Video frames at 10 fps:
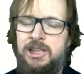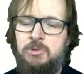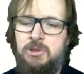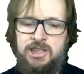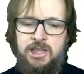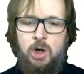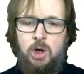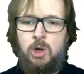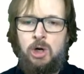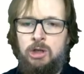It will say,
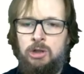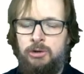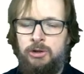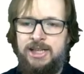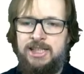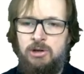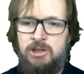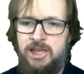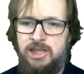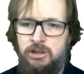oh, the next
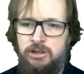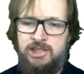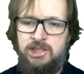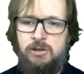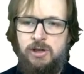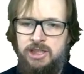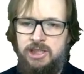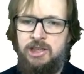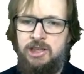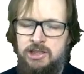transaction, next
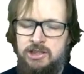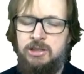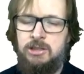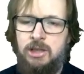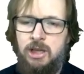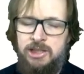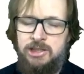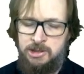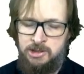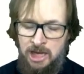GTID,
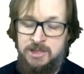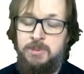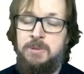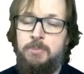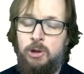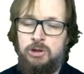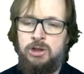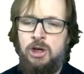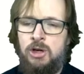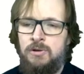it has been
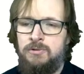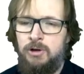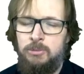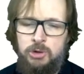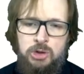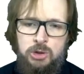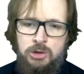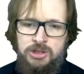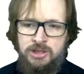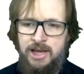purged from the
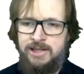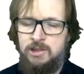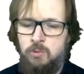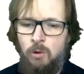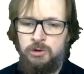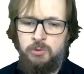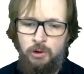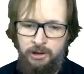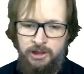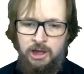source and it won't
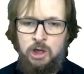work.